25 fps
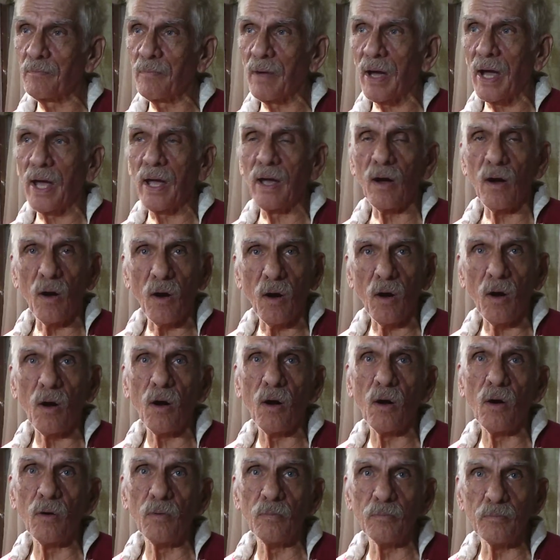by
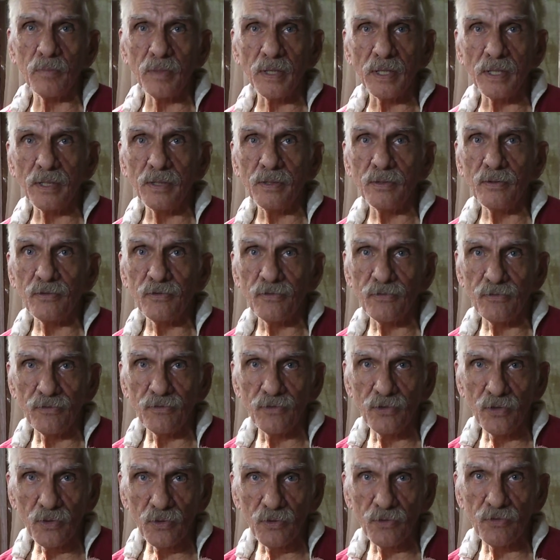all means
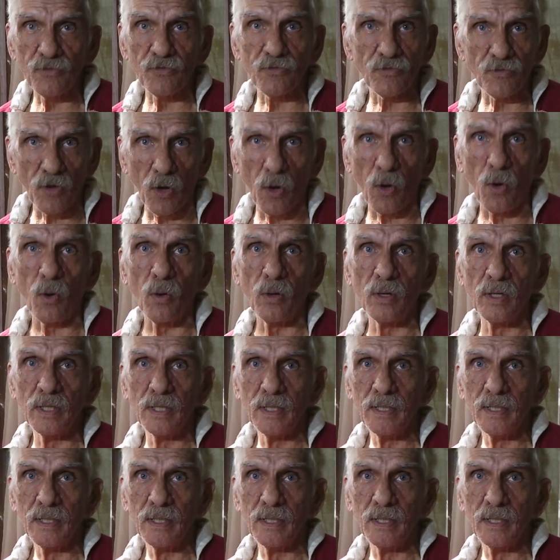do so.